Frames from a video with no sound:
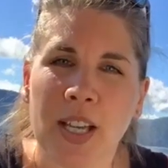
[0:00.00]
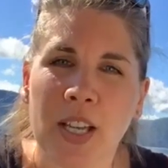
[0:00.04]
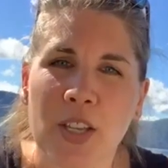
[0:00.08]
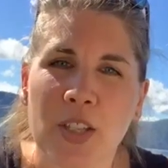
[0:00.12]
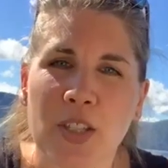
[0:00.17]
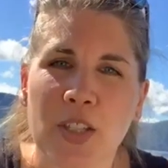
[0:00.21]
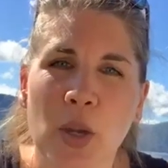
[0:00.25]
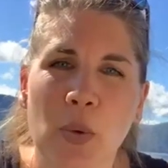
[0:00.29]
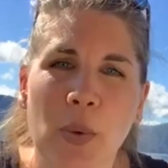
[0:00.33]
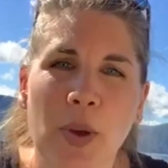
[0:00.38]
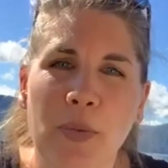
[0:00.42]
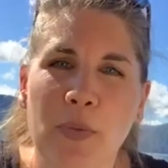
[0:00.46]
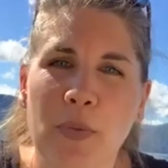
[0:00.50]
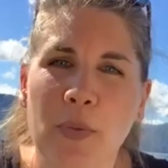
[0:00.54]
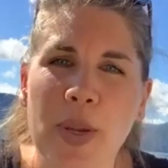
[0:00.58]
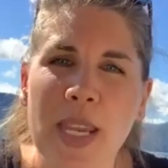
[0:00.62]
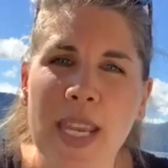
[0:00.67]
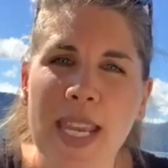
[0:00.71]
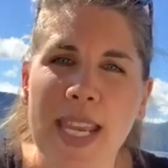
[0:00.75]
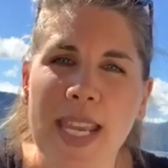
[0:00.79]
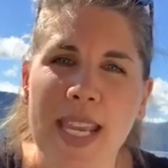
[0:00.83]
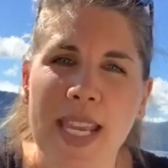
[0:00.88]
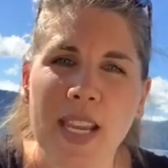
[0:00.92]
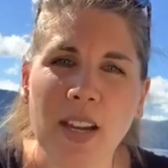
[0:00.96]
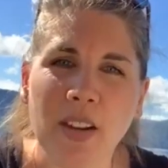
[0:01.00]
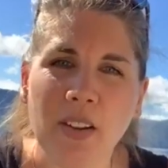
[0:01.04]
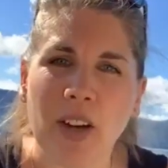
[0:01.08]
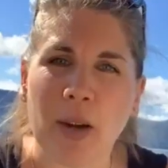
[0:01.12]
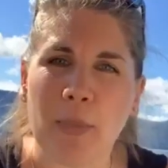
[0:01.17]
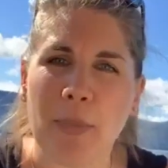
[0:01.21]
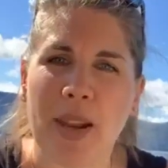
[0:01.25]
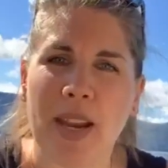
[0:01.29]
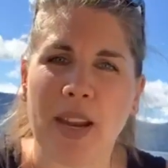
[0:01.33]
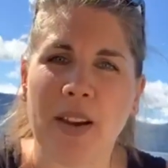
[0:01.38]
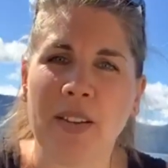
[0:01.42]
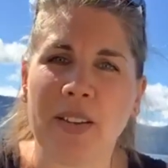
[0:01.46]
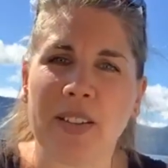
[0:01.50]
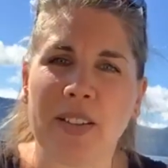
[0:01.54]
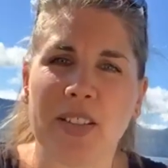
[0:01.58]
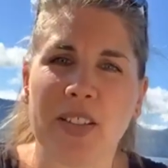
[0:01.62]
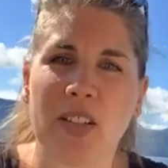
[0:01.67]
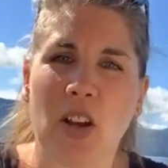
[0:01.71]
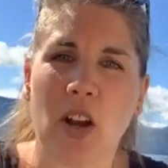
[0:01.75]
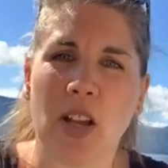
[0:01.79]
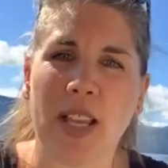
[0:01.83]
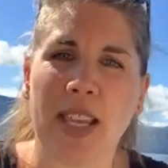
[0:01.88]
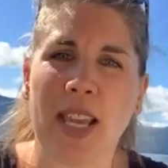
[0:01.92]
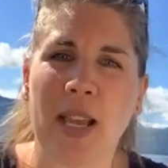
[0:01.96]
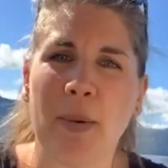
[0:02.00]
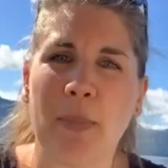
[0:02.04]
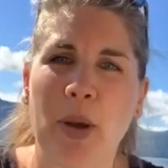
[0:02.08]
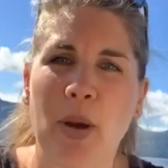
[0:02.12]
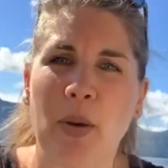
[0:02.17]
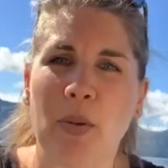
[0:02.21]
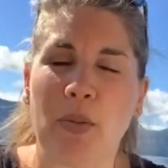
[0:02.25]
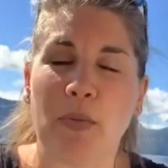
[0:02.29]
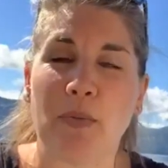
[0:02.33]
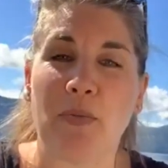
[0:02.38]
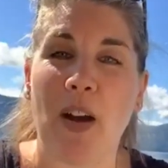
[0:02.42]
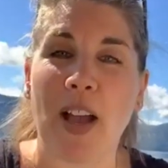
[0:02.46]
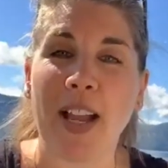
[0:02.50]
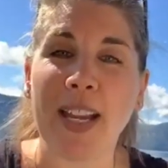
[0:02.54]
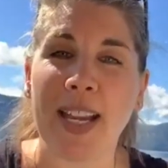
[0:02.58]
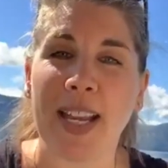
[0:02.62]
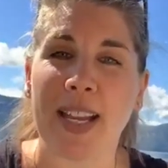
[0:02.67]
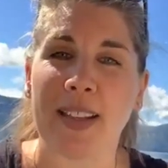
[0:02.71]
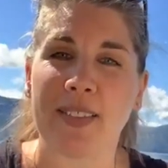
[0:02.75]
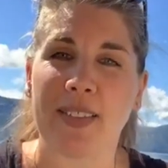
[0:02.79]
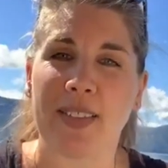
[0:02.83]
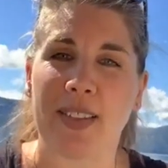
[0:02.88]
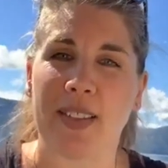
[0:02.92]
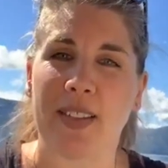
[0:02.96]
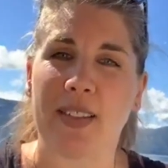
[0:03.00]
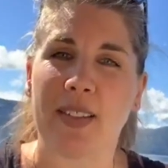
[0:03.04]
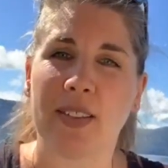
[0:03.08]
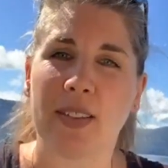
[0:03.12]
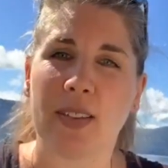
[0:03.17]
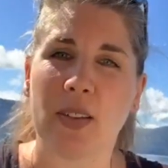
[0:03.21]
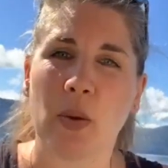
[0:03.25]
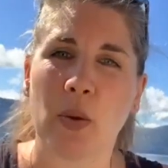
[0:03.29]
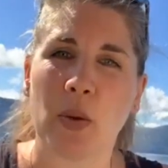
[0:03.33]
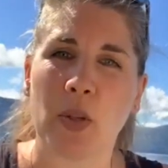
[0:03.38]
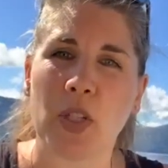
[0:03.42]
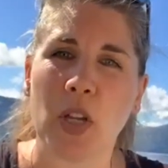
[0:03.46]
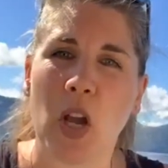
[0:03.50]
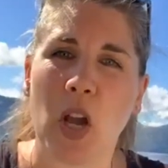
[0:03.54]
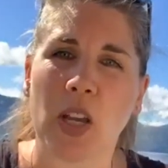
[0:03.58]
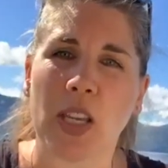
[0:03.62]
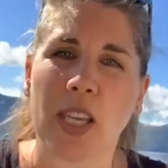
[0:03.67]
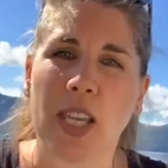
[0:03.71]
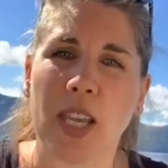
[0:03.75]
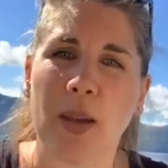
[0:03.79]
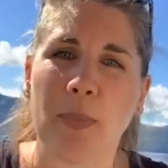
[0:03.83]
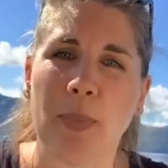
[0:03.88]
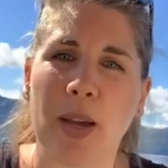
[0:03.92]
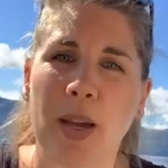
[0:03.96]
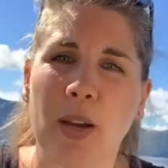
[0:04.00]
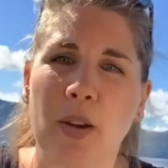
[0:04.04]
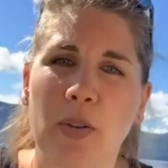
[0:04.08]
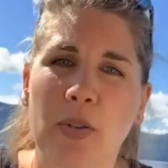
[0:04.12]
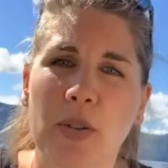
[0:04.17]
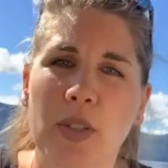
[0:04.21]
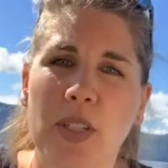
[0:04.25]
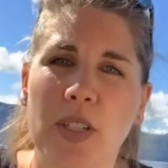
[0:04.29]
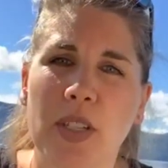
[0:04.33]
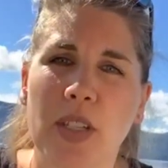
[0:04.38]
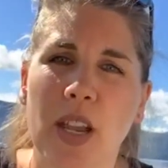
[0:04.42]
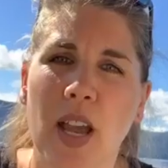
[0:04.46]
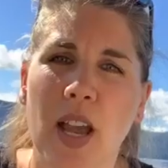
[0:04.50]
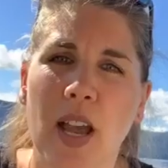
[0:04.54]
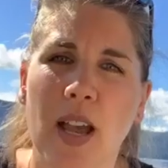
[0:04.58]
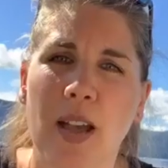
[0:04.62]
So if we hear our parents talking about finances or talking about,